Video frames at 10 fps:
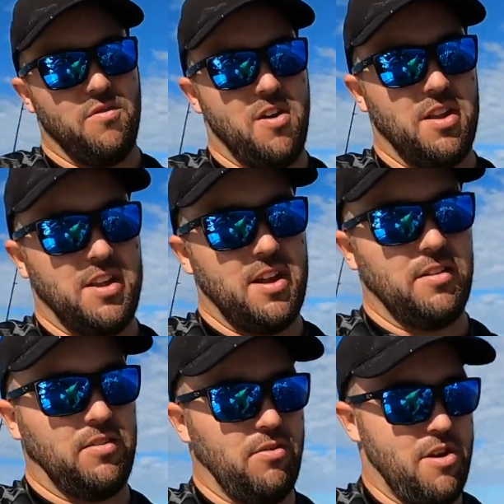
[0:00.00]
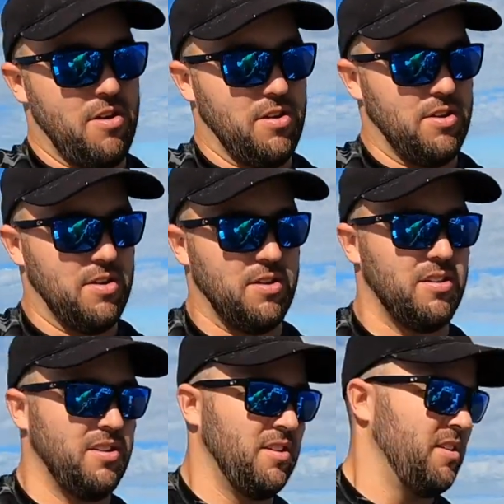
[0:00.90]
Right down the throat.
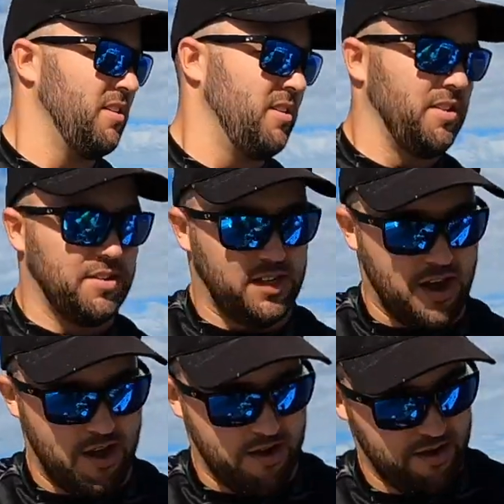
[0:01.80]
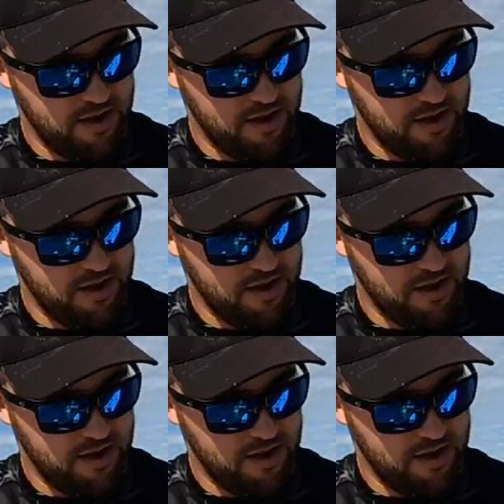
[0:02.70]
So,